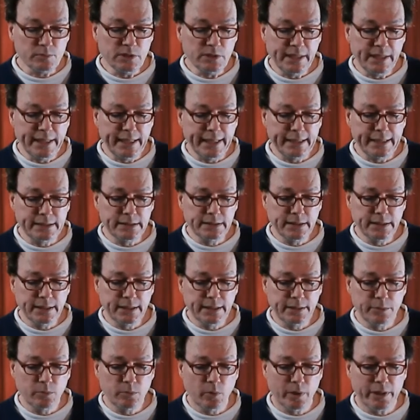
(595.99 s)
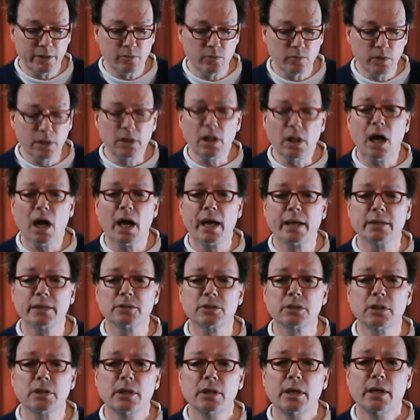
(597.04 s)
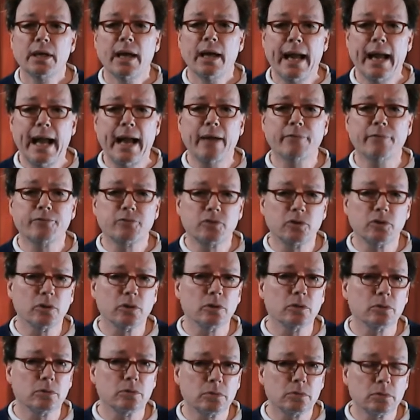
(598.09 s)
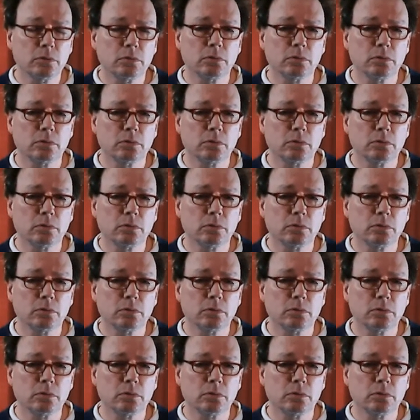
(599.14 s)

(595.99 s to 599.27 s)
And what he realized after